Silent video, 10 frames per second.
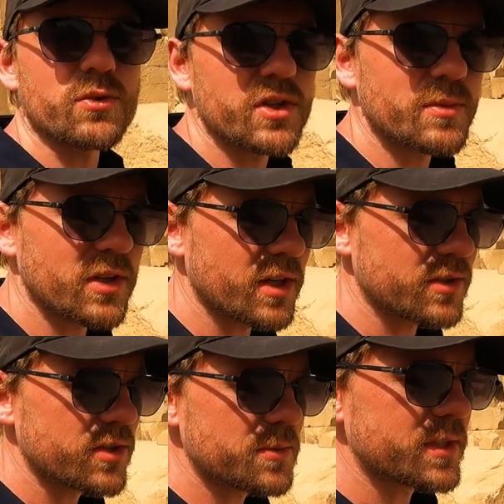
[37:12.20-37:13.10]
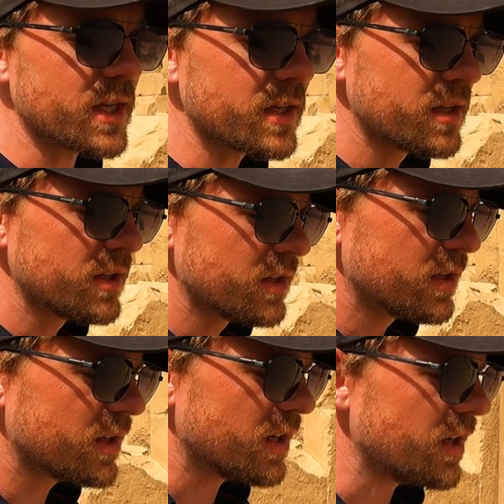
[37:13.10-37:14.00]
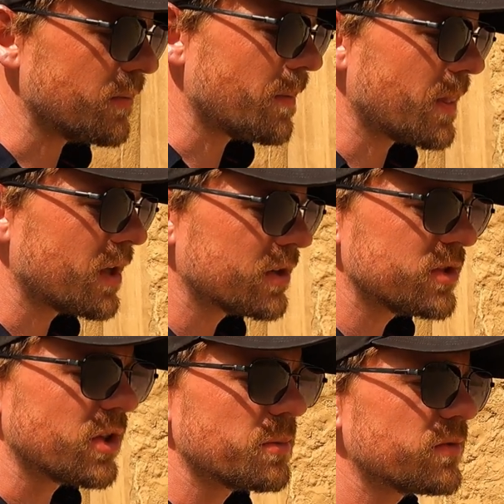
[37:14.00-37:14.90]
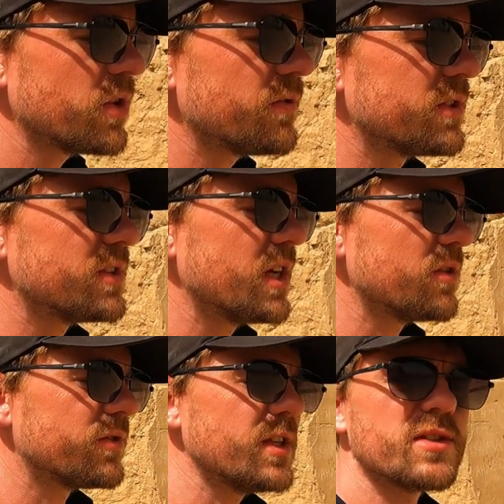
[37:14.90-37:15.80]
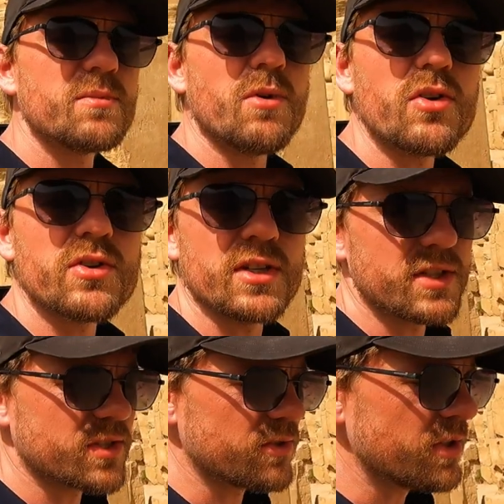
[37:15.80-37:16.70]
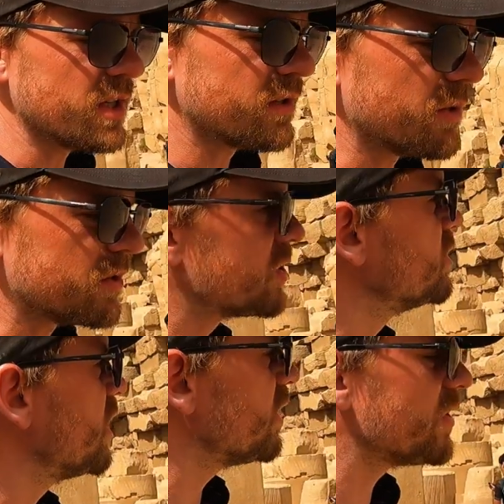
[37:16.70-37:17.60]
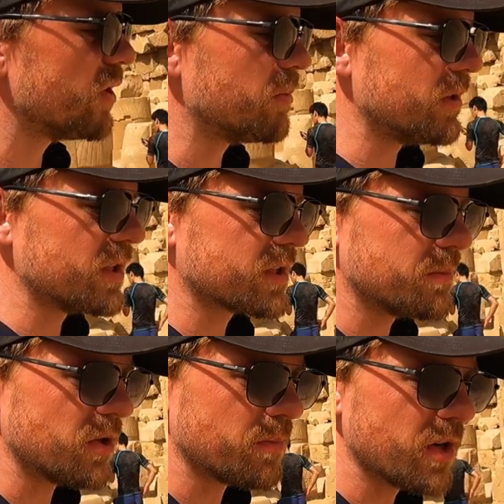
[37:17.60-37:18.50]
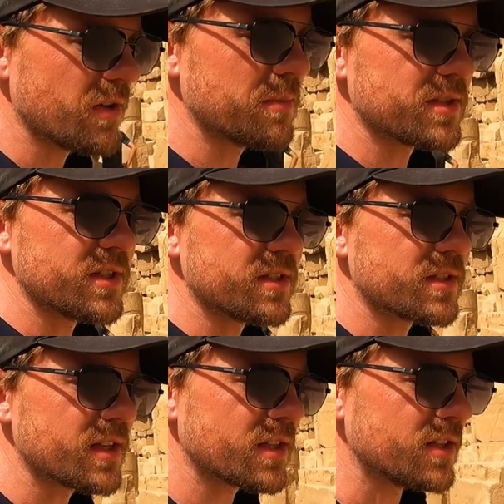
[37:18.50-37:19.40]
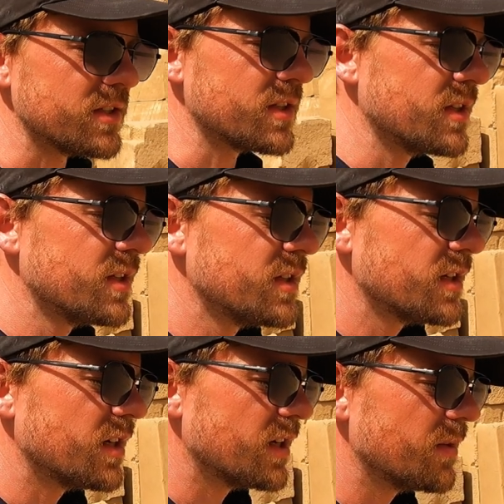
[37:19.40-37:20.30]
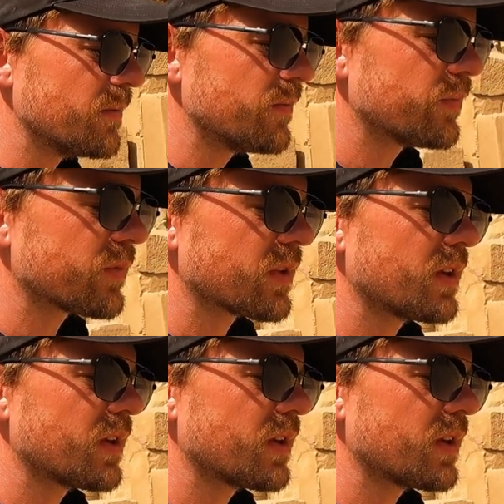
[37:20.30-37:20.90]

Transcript: like the one about Hatshepsut. Um, and you know, we've not even delved into modern history. There were two other obelisks built by Ramesses II, um,